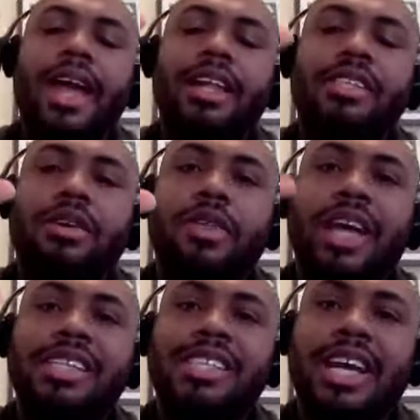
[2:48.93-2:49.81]
And so
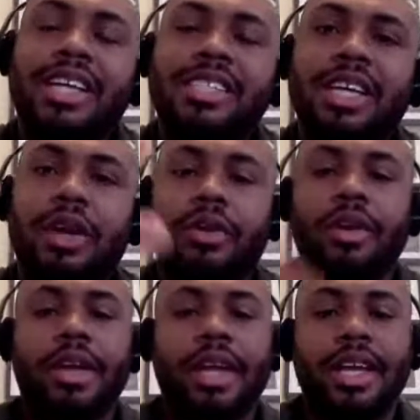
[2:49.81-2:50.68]
that second tier
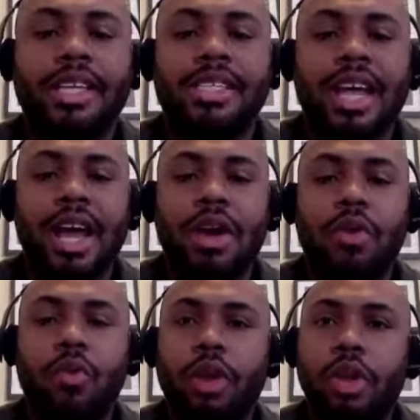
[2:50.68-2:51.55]
is
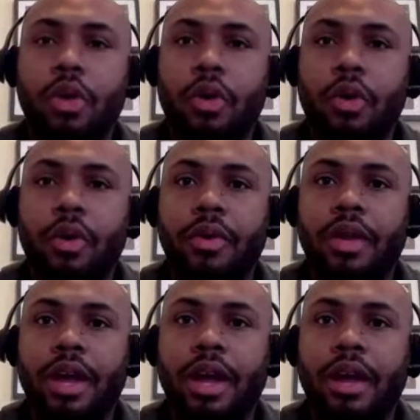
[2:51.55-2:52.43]
now where you are
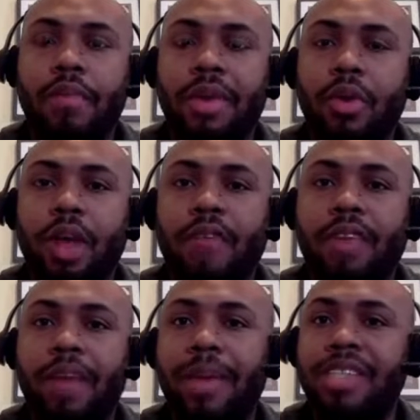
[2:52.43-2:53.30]
being
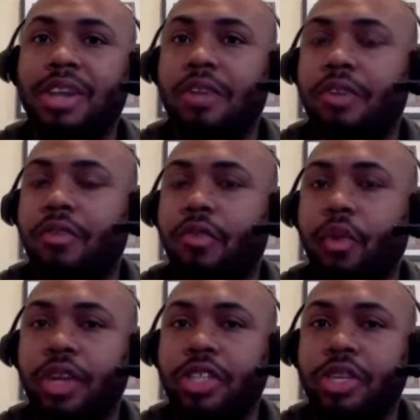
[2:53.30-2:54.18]
qualified based off of
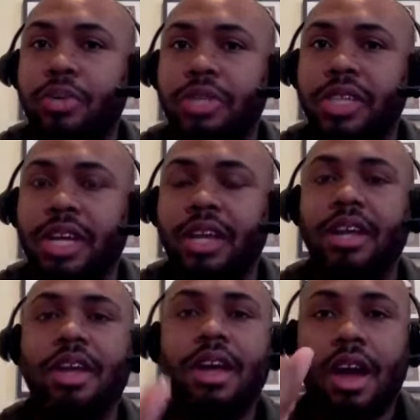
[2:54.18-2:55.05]
42%
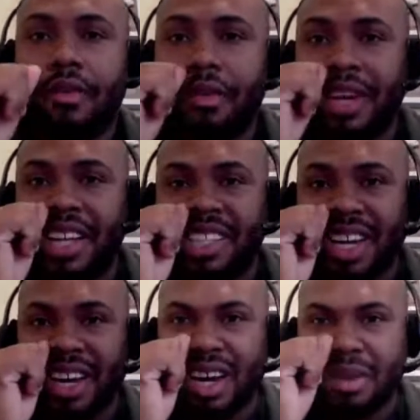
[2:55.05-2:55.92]
of your debt
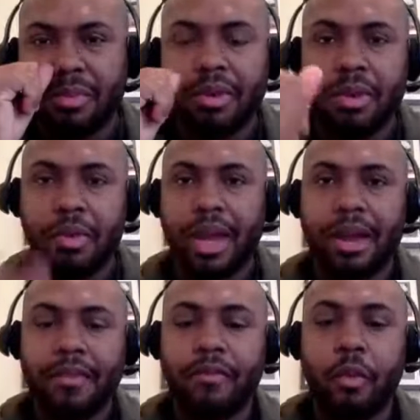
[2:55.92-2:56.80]
to income.
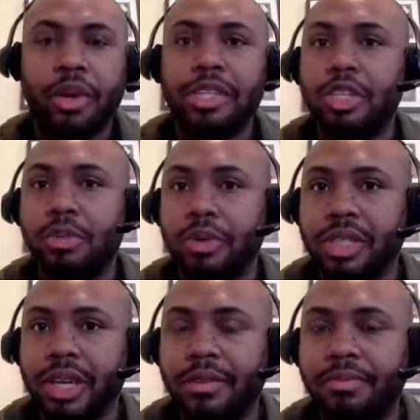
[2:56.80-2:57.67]
Okay,
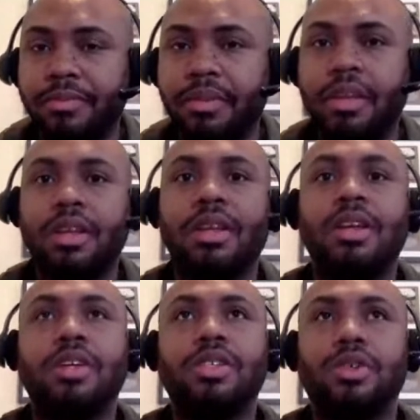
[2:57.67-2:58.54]
42%.
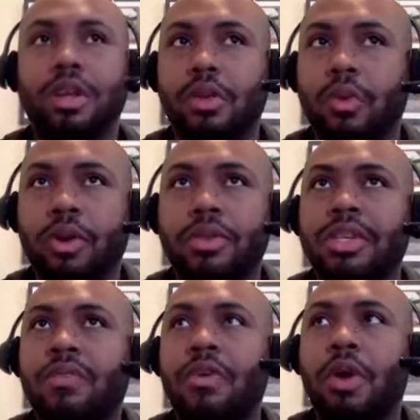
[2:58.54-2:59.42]
So in other
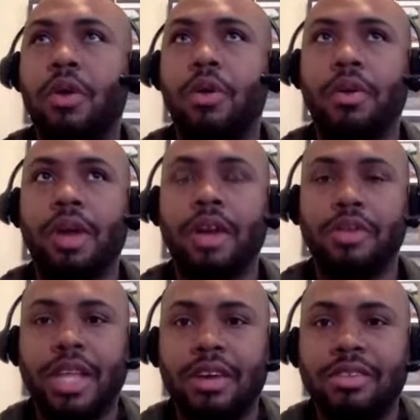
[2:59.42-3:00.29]
words, if you earn
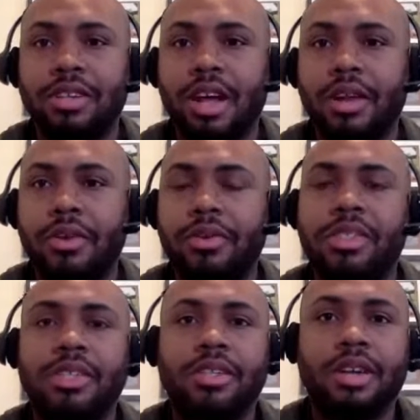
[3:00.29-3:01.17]

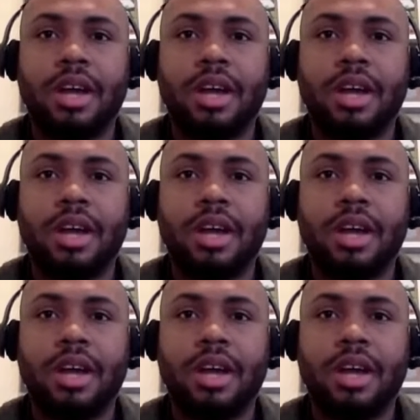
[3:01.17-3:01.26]
$100,000